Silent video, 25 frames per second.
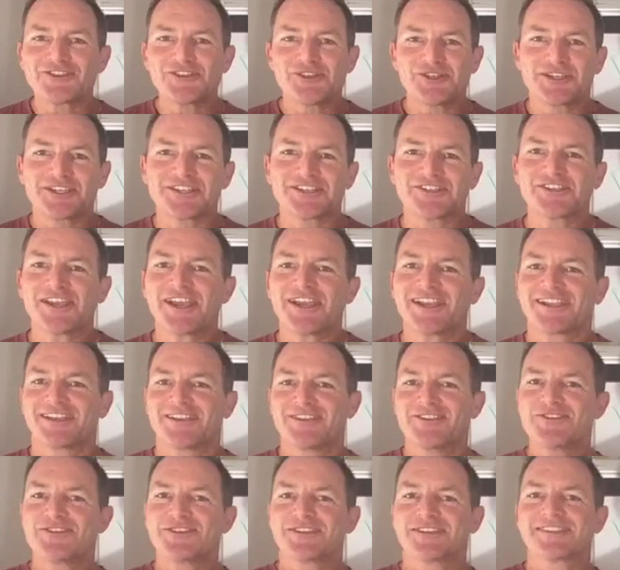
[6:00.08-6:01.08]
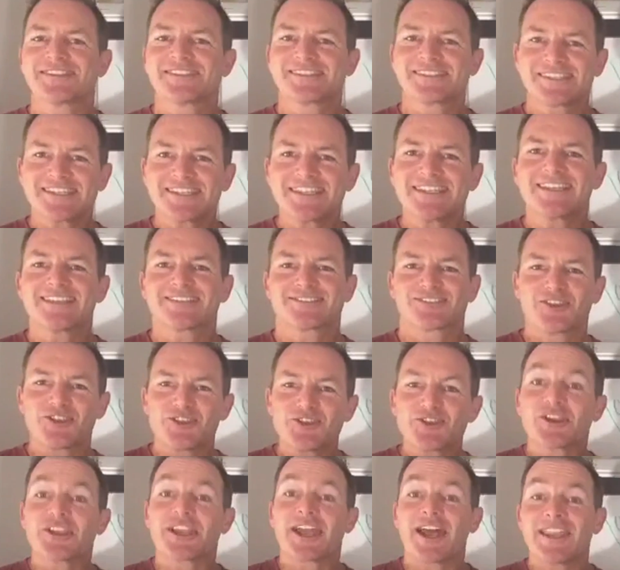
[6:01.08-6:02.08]
you can check and you can see so that
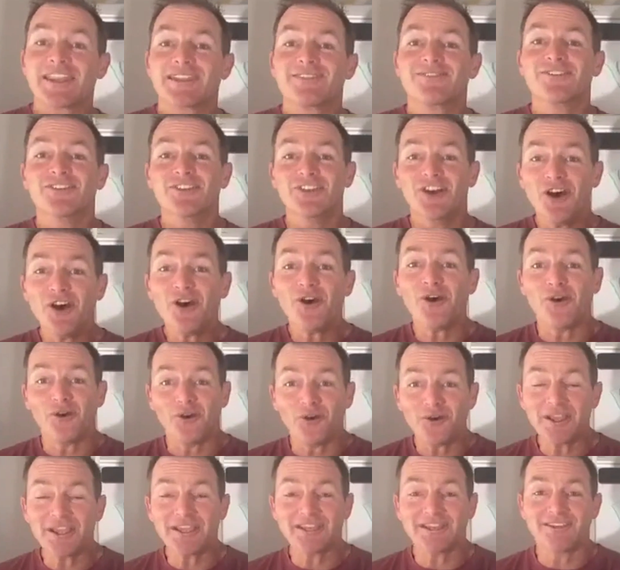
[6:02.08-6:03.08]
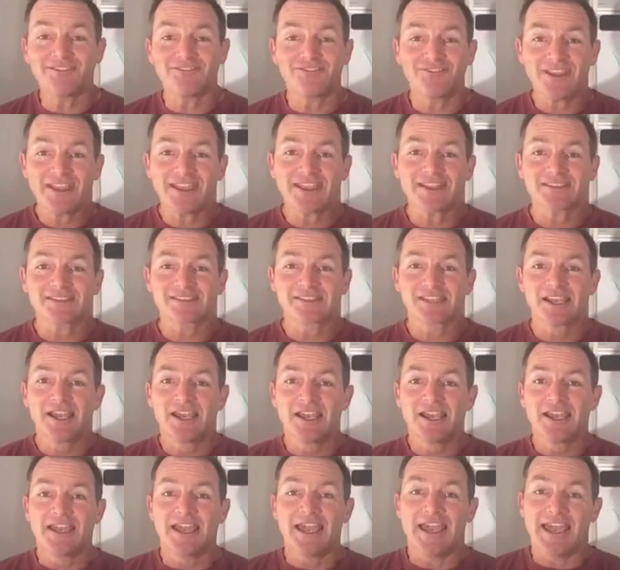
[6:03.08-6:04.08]
you can kind of know in advance,
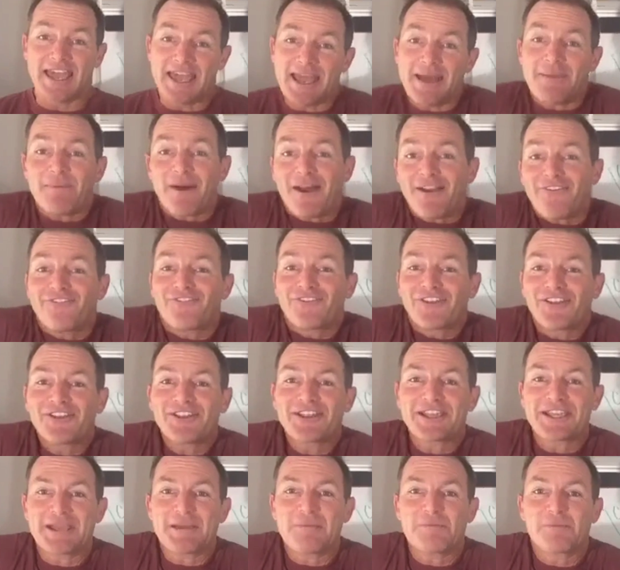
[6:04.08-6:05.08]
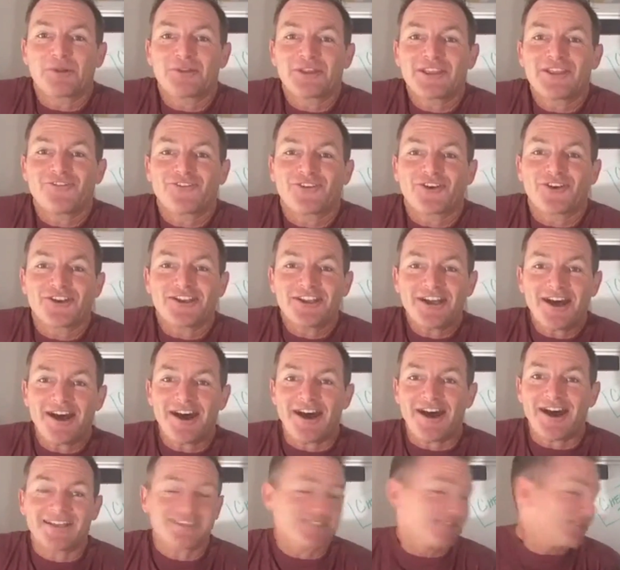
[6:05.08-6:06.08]
am I feeling in belief or
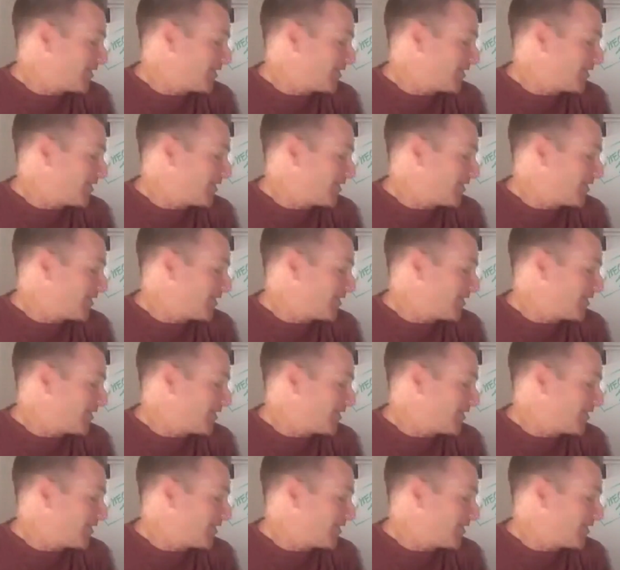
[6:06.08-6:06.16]
not, so